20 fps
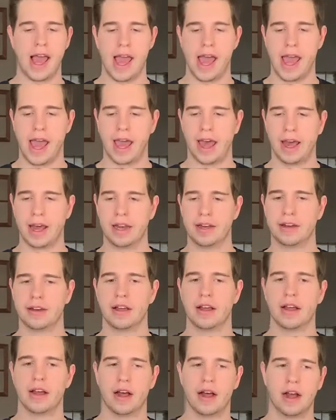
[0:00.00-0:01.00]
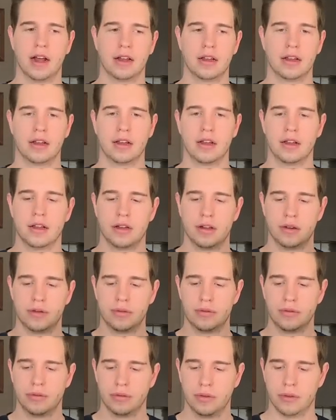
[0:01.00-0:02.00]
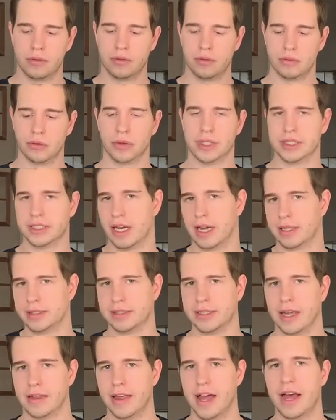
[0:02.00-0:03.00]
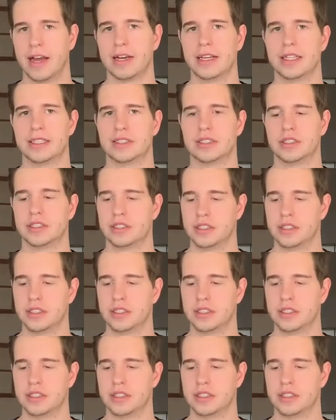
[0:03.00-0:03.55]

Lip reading: And the reason I say that is